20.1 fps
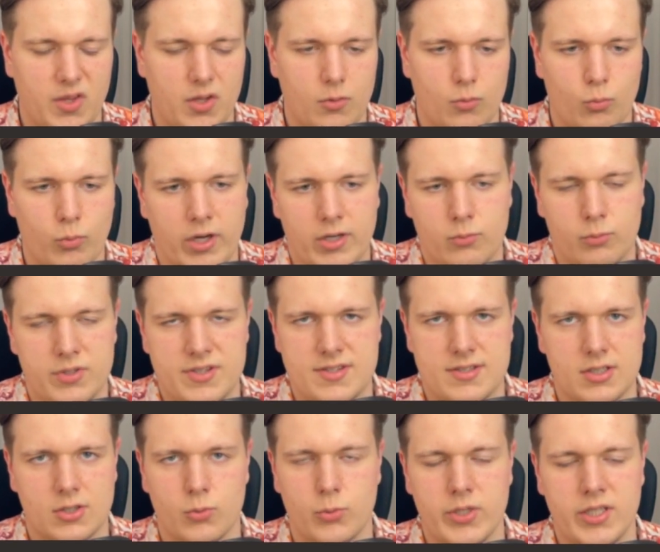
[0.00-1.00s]
White wins the
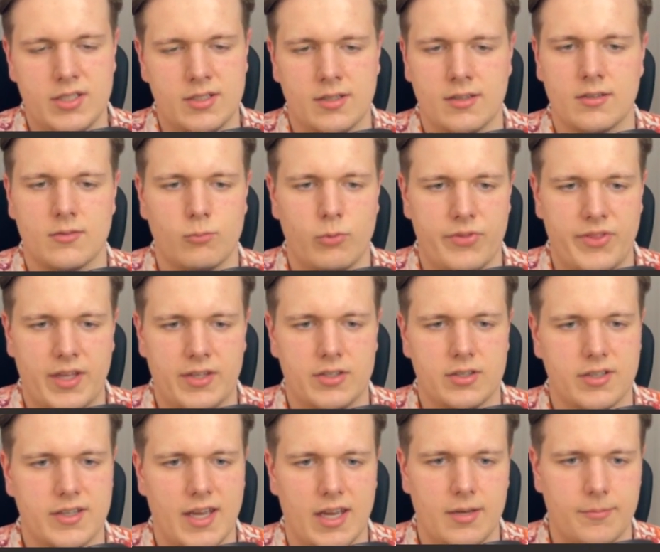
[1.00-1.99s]
queen, and with that the
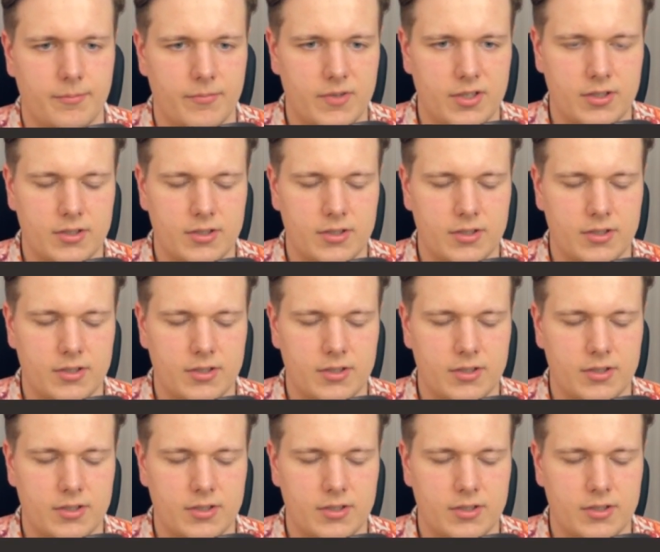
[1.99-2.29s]
game.